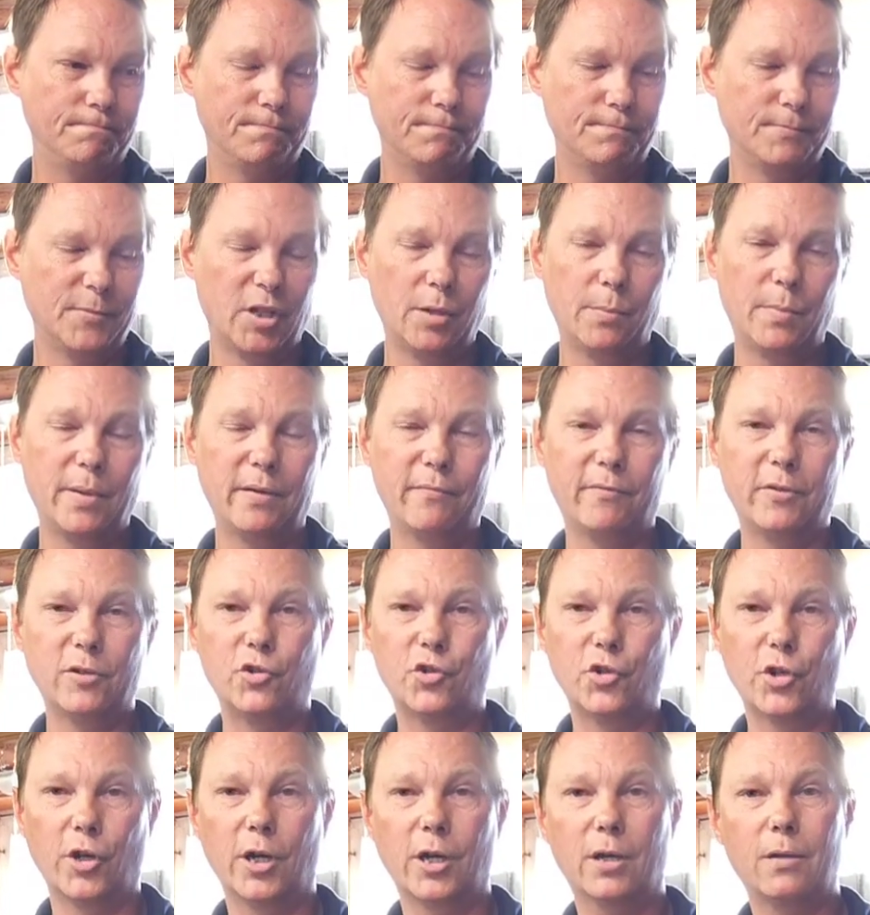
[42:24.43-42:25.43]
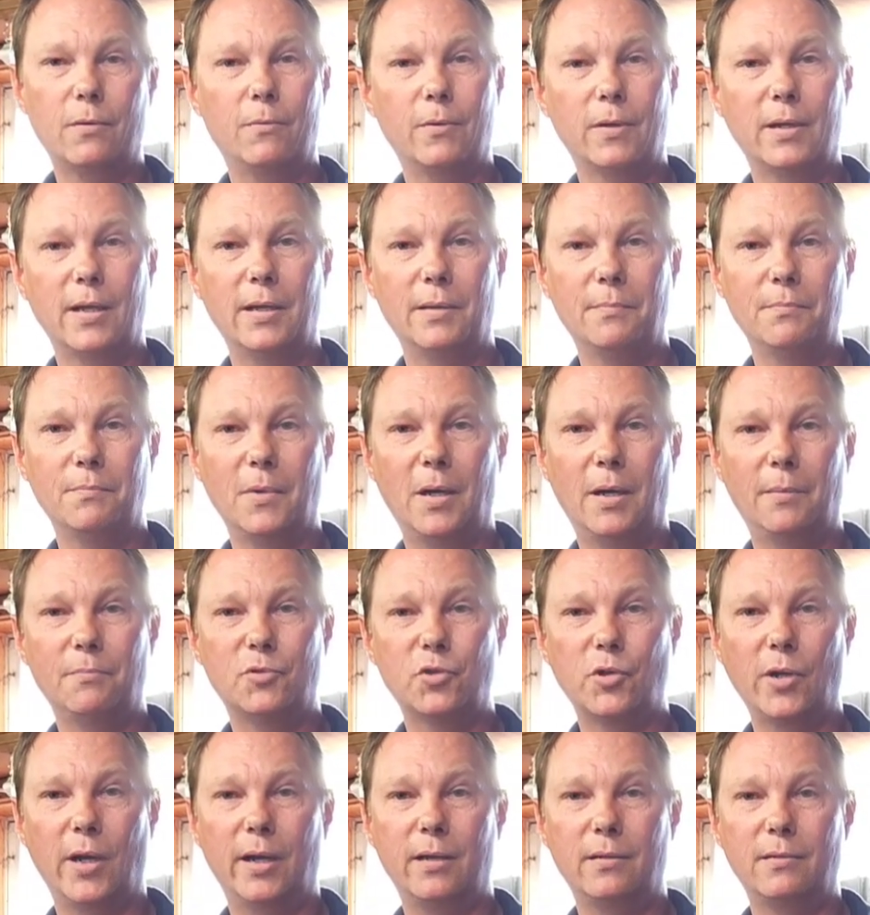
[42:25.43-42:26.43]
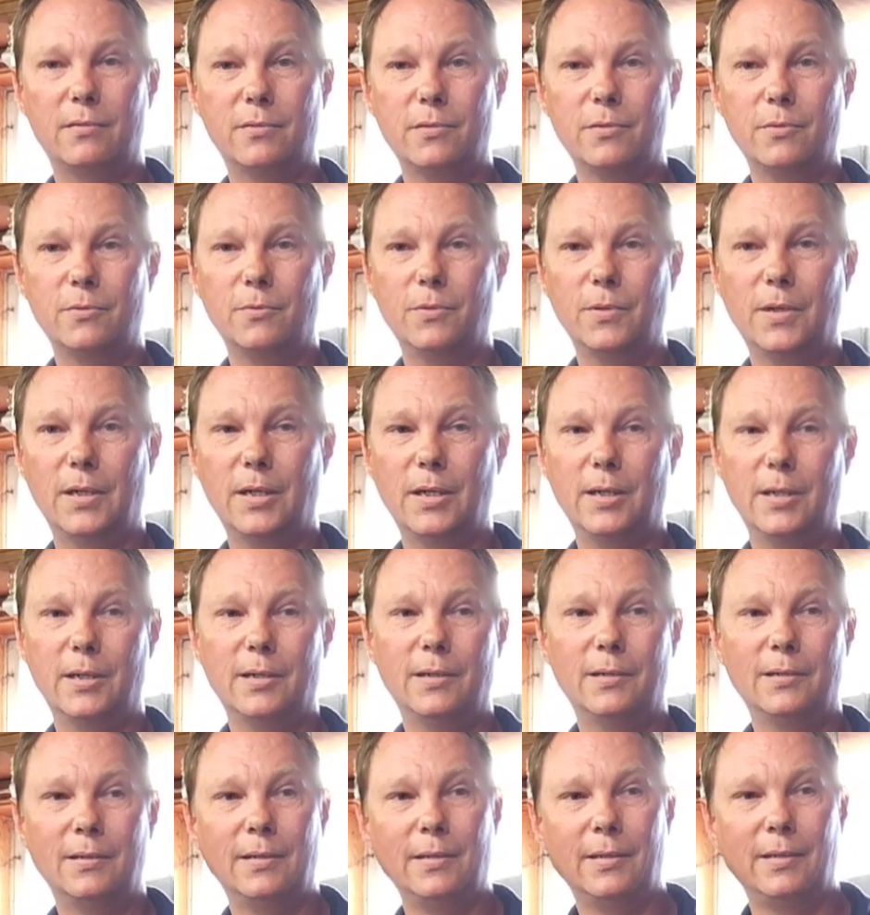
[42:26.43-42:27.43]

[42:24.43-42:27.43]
of a jerk when I'm trying to